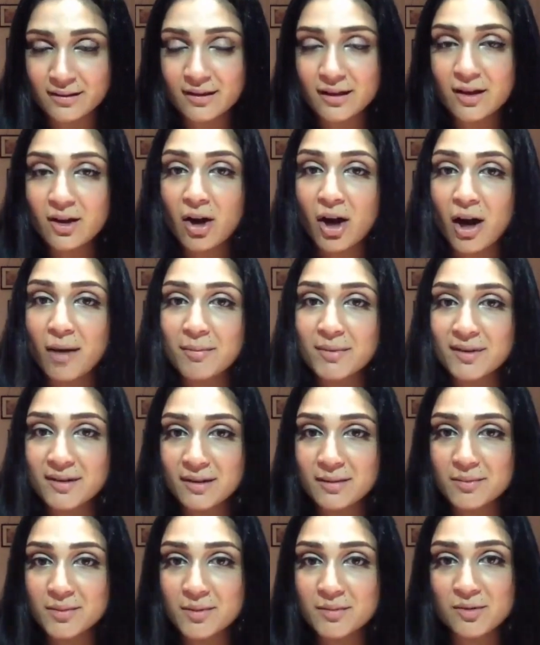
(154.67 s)
Common
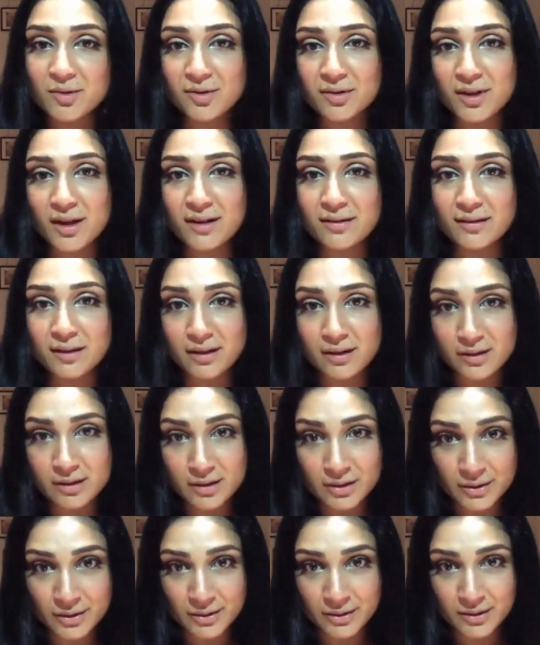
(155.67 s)
symptoms or signs
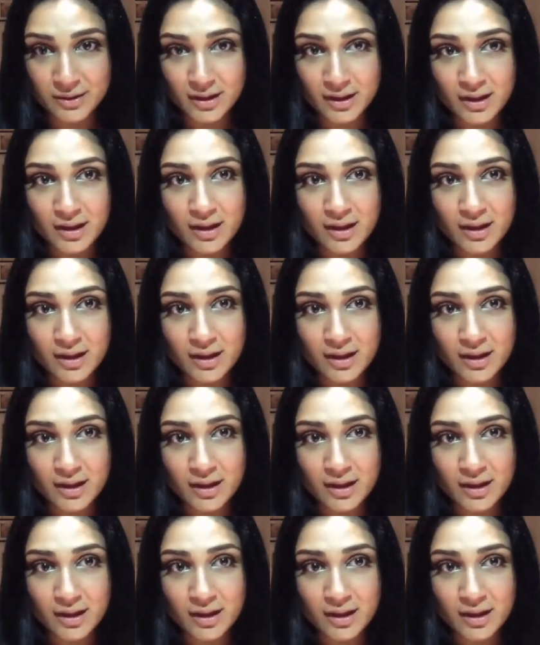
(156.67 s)
include